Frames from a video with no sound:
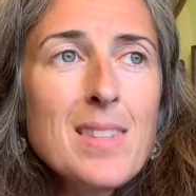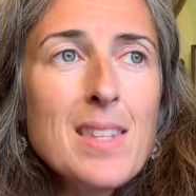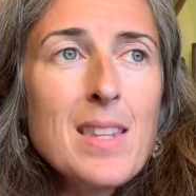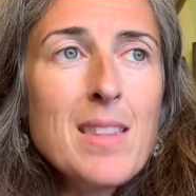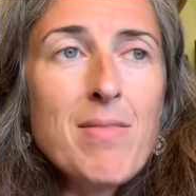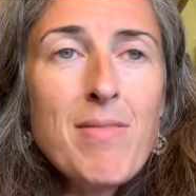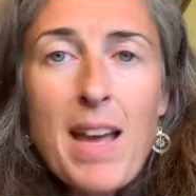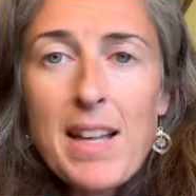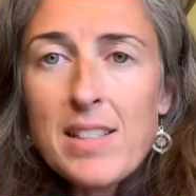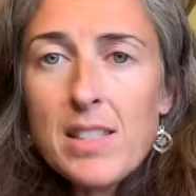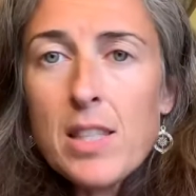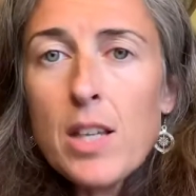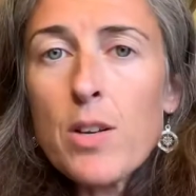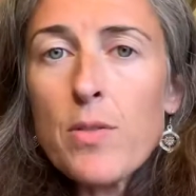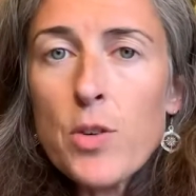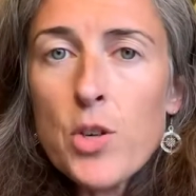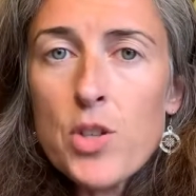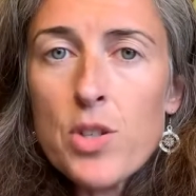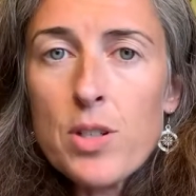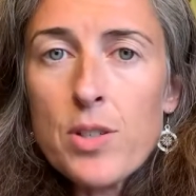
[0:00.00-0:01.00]
that's their
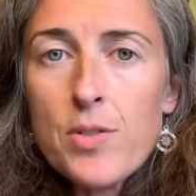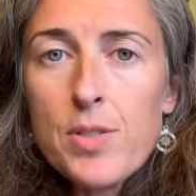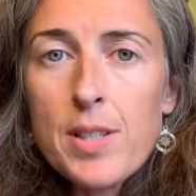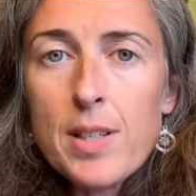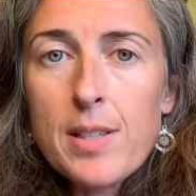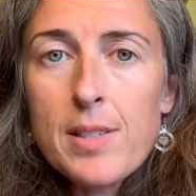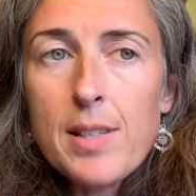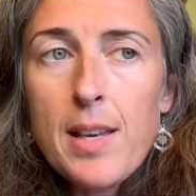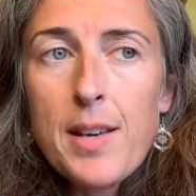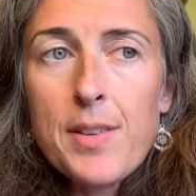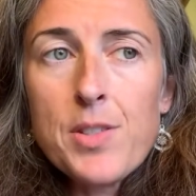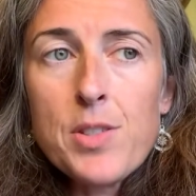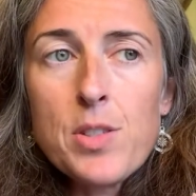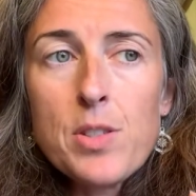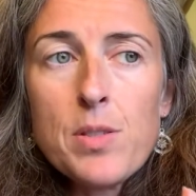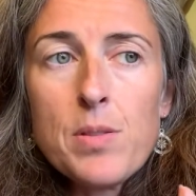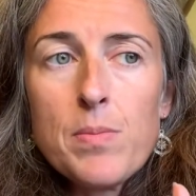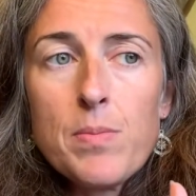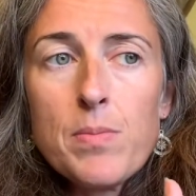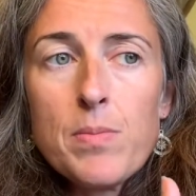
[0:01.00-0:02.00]
version of
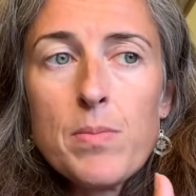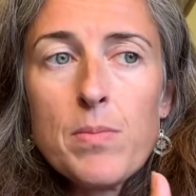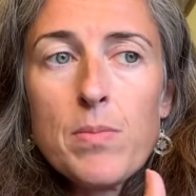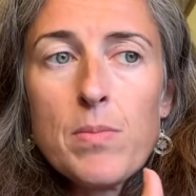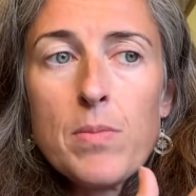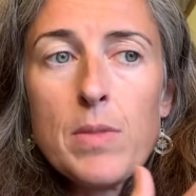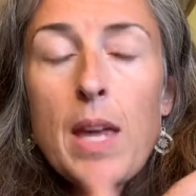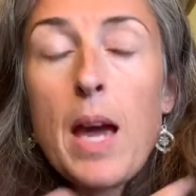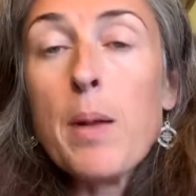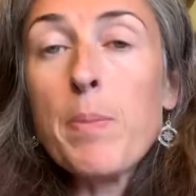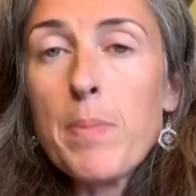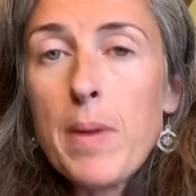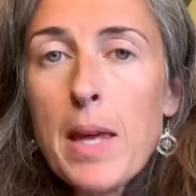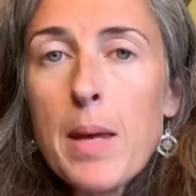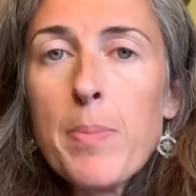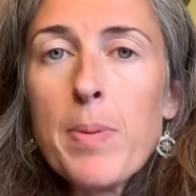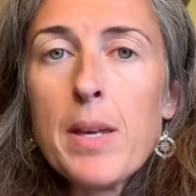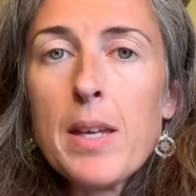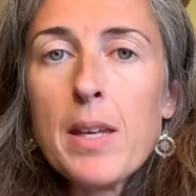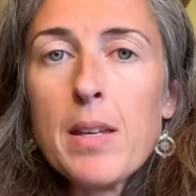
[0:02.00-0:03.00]
success that
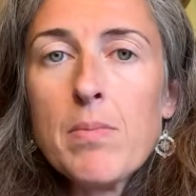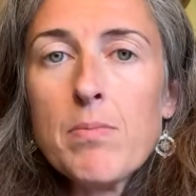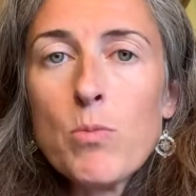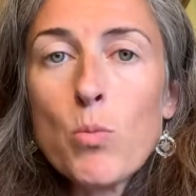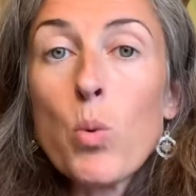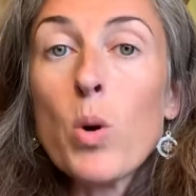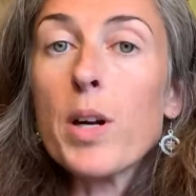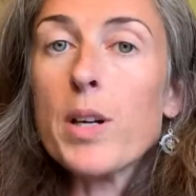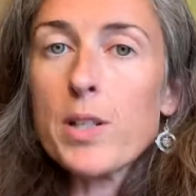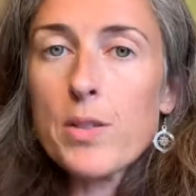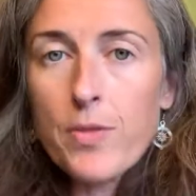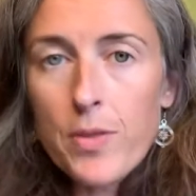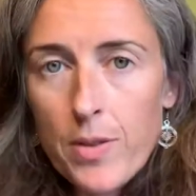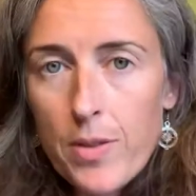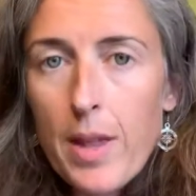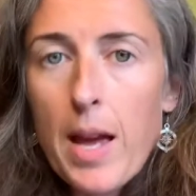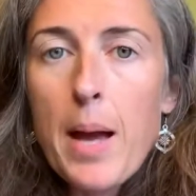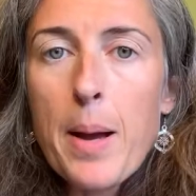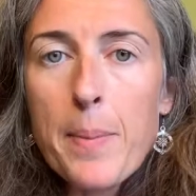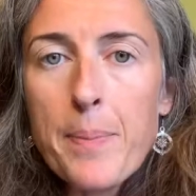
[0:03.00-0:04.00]
maybe worked for
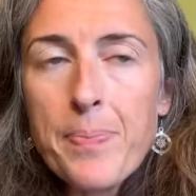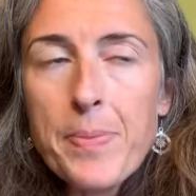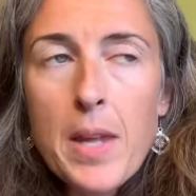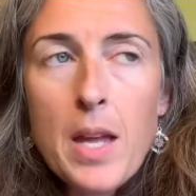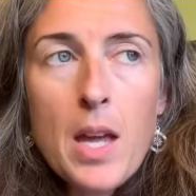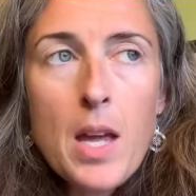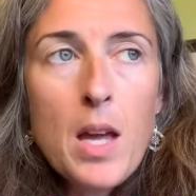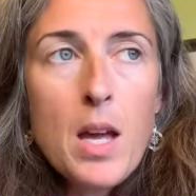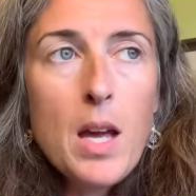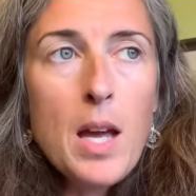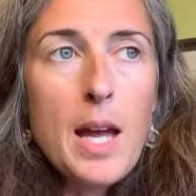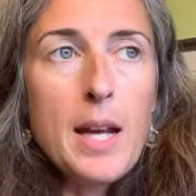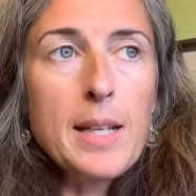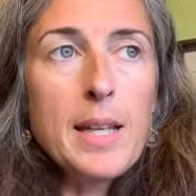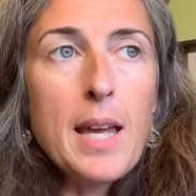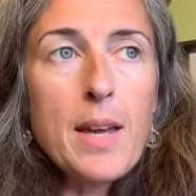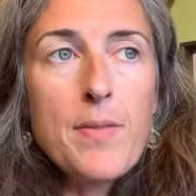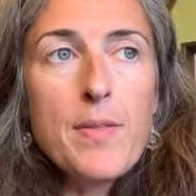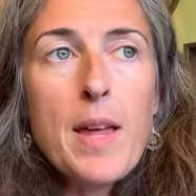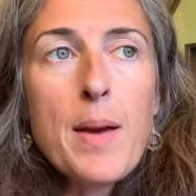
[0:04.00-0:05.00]
them and
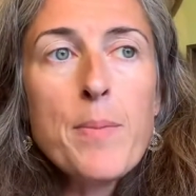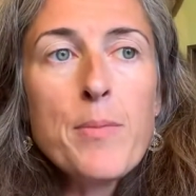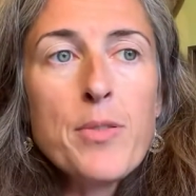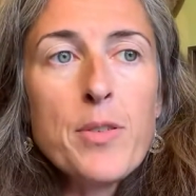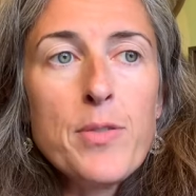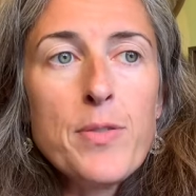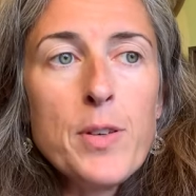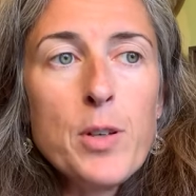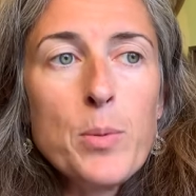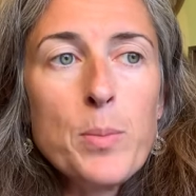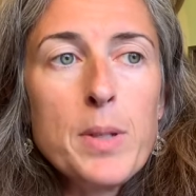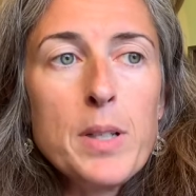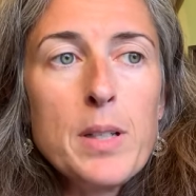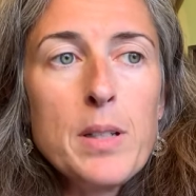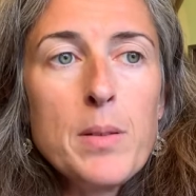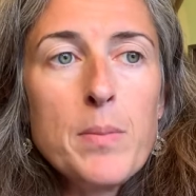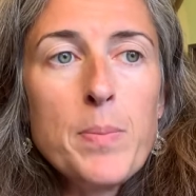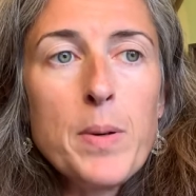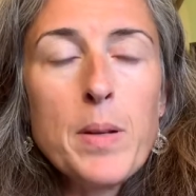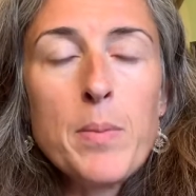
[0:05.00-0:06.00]
gave them
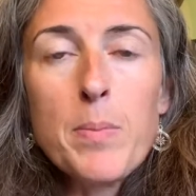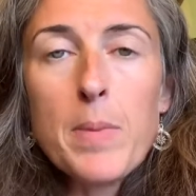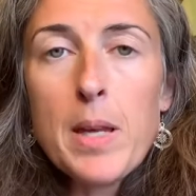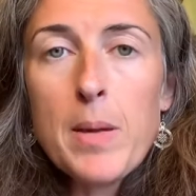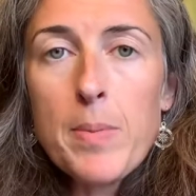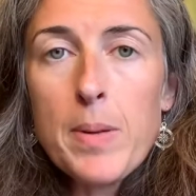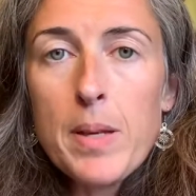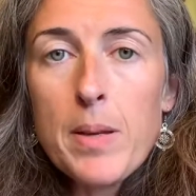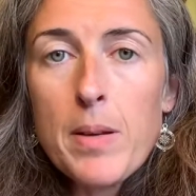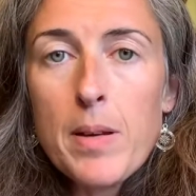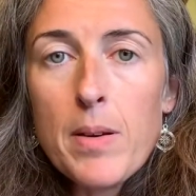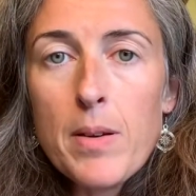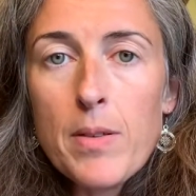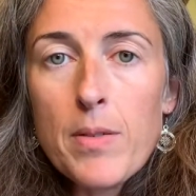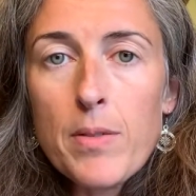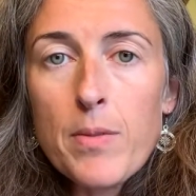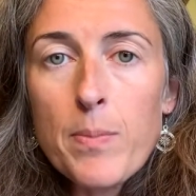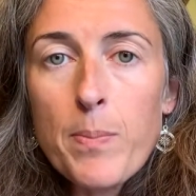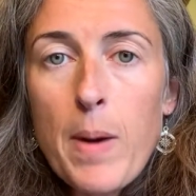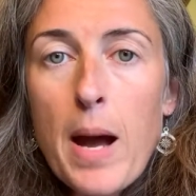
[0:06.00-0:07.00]
fulfillment, but maybe
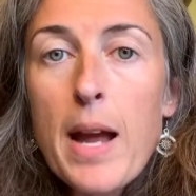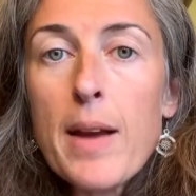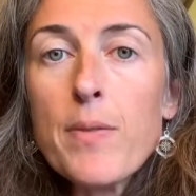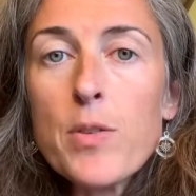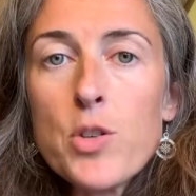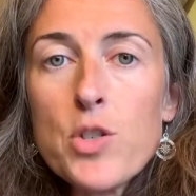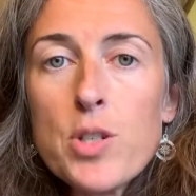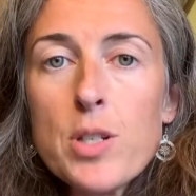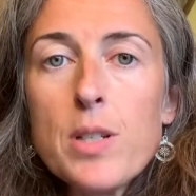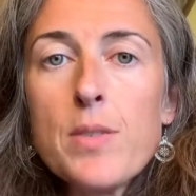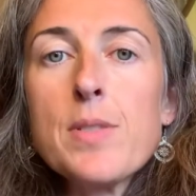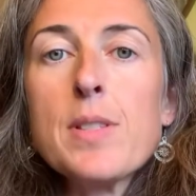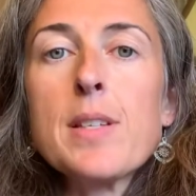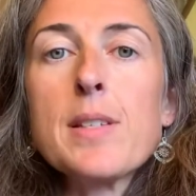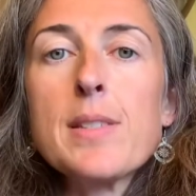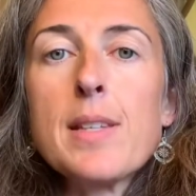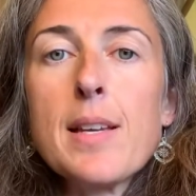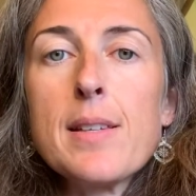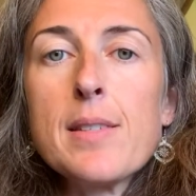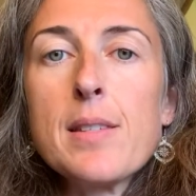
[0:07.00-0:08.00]
my version of
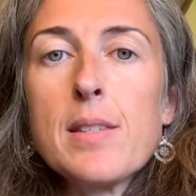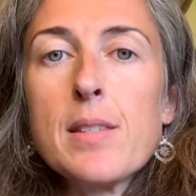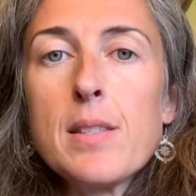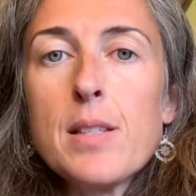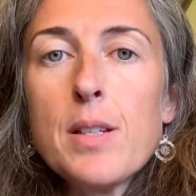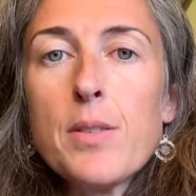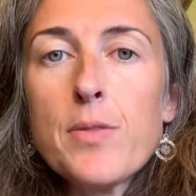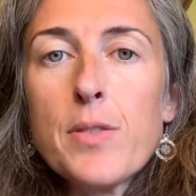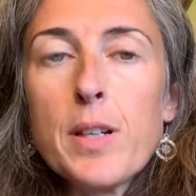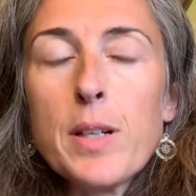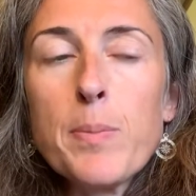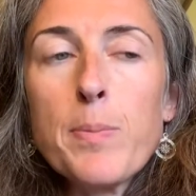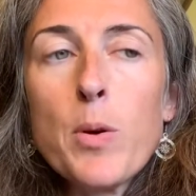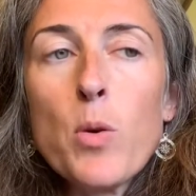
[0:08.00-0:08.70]
success is different.